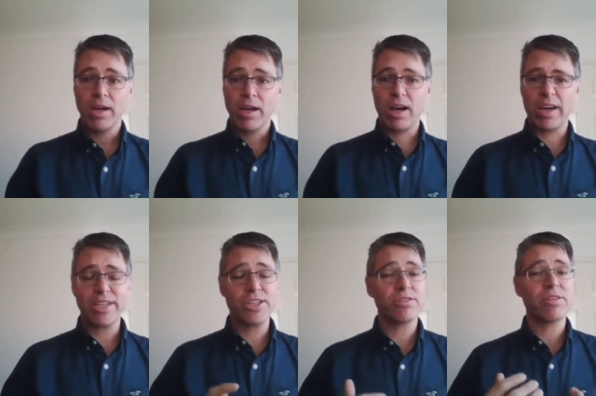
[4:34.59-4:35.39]
Uh, and it's
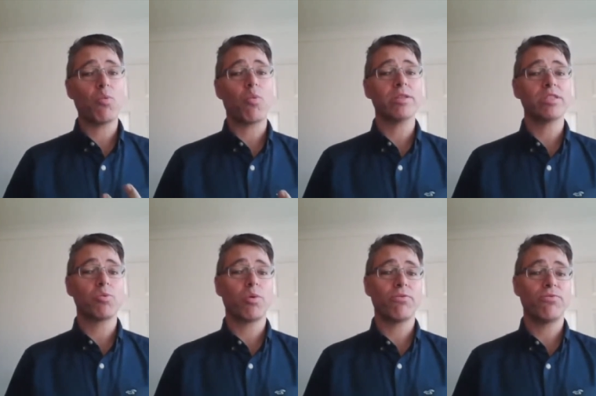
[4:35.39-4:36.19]
just that
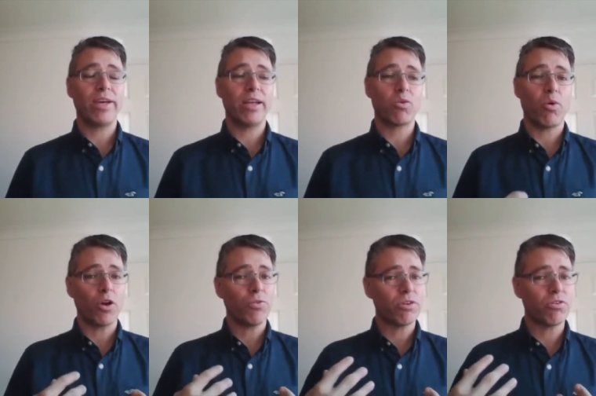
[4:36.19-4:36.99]
one-to-one feel. Quite
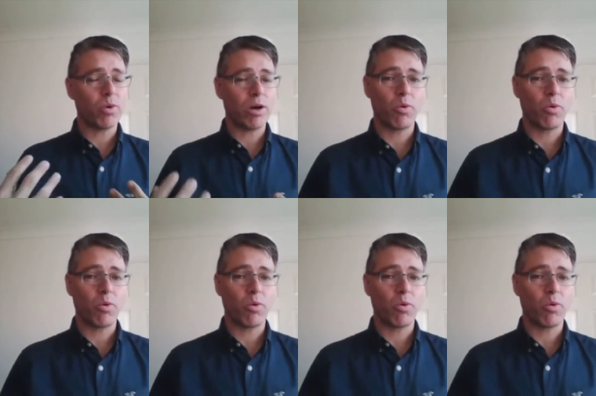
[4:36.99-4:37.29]
often as well,